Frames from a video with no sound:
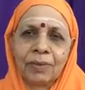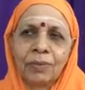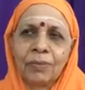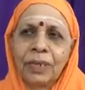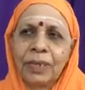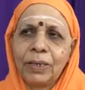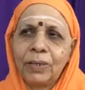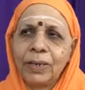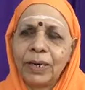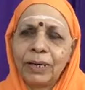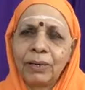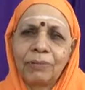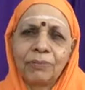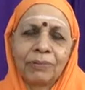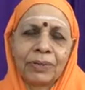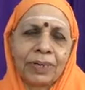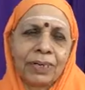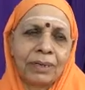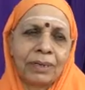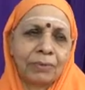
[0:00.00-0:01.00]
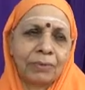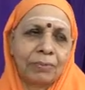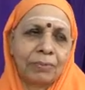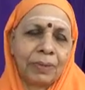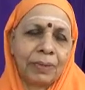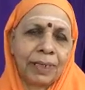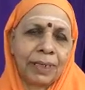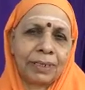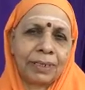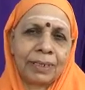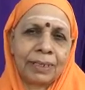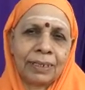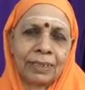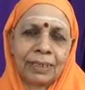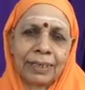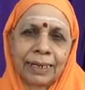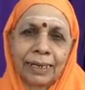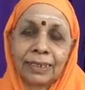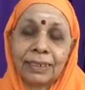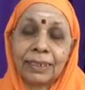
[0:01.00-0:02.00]
Why you are afraid of birth
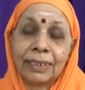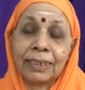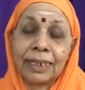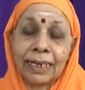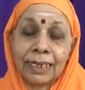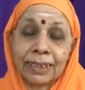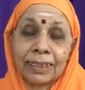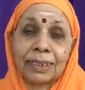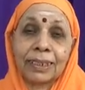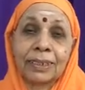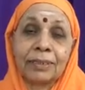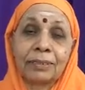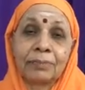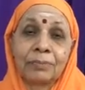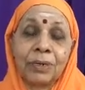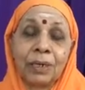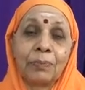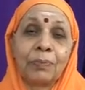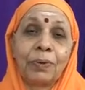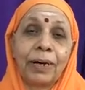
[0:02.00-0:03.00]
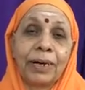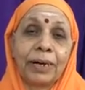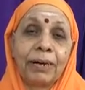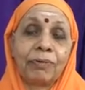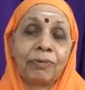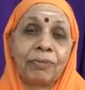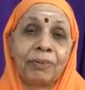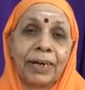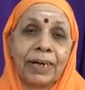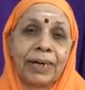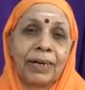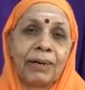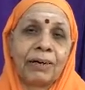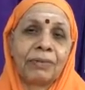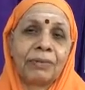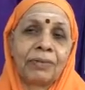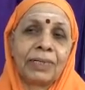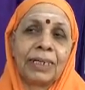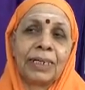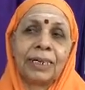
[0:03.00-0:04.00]
and death? Death people are afraid
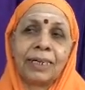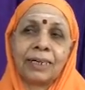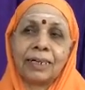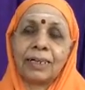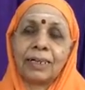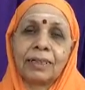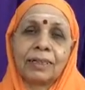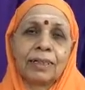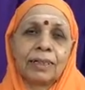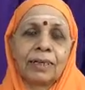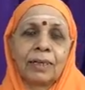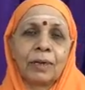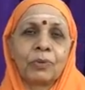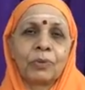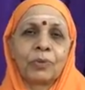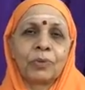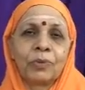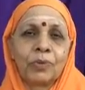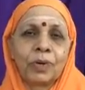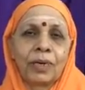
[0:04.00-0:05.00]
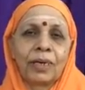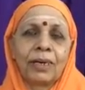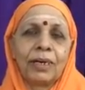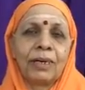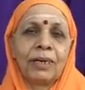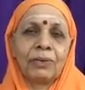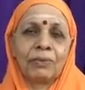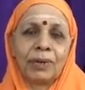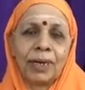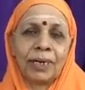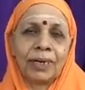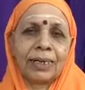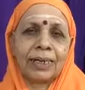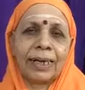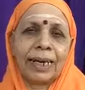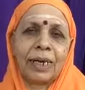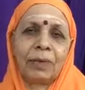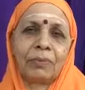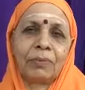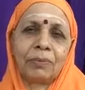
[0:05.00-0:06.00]
of. Death comes only one
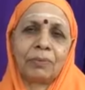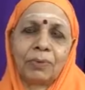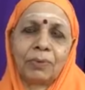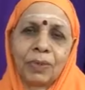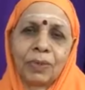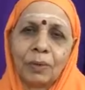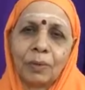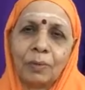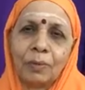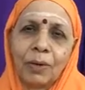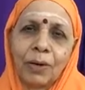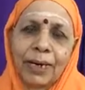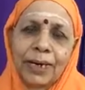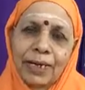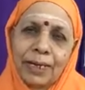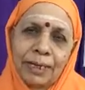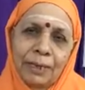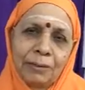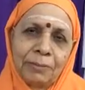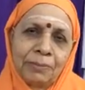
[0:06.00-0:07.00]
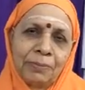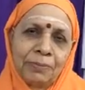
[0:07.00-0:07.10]
time to the body.